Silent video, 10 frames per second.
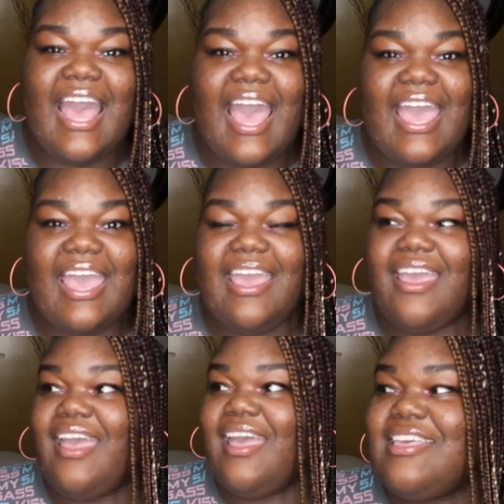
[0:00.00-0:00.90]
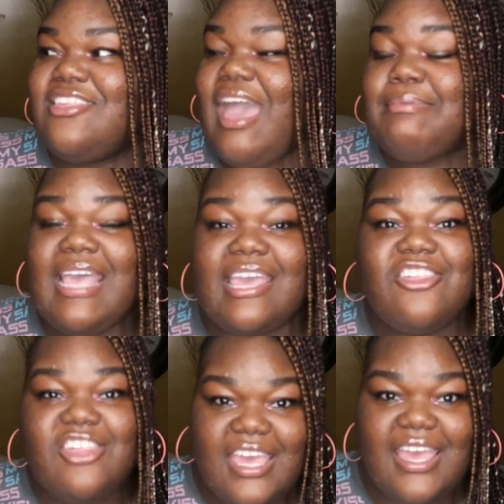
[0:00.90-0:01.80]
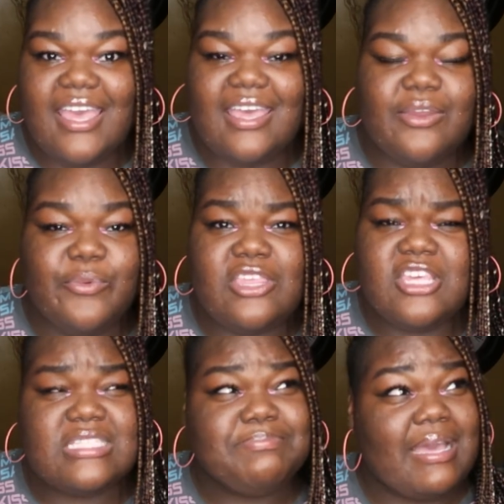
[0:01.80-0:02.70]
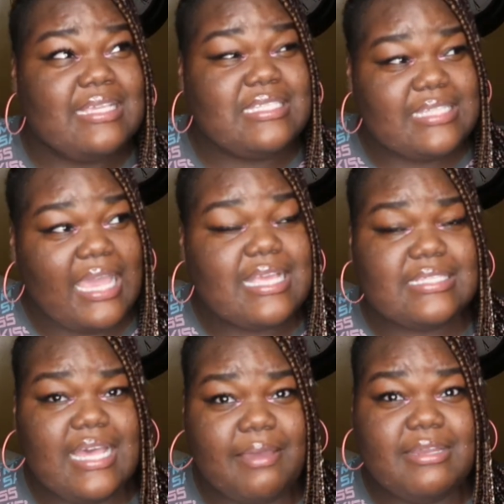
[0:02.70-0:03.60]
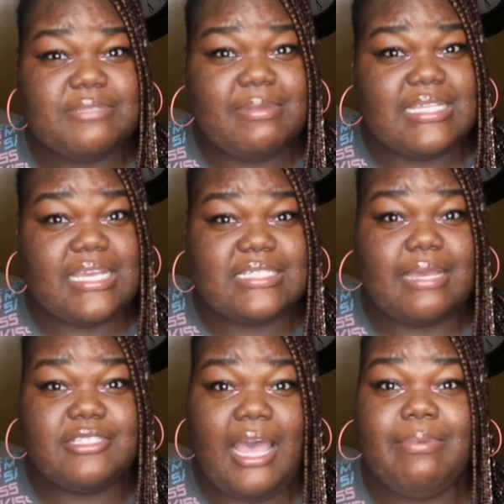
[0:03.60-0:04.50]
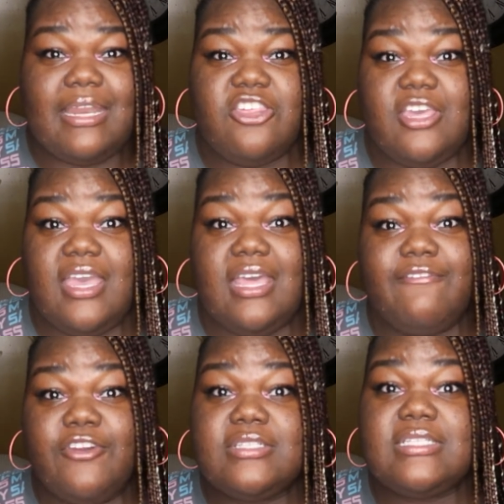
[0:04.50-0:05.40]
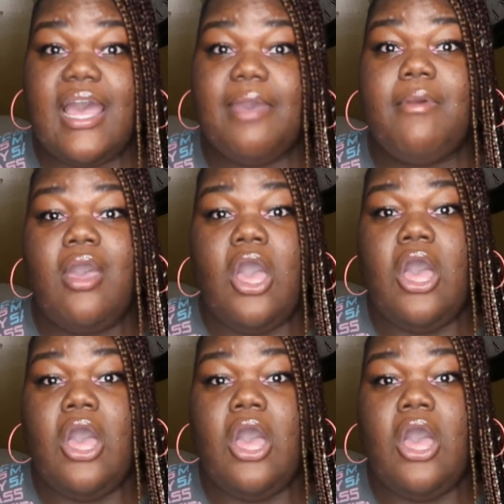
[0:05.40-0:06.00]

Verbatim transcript: I shopped at Shein, which is my second time. This is my second time shopping at Shein. First time,